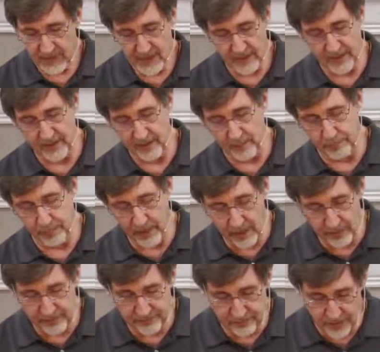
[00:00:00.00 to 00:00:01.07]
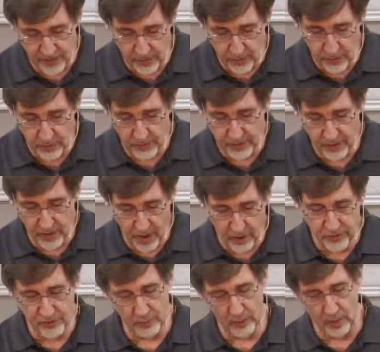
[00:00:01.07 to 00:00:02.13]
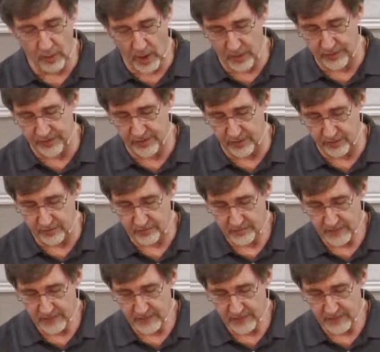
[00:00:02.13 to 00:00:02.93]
And in their prayers for you, their hearts will go out to you,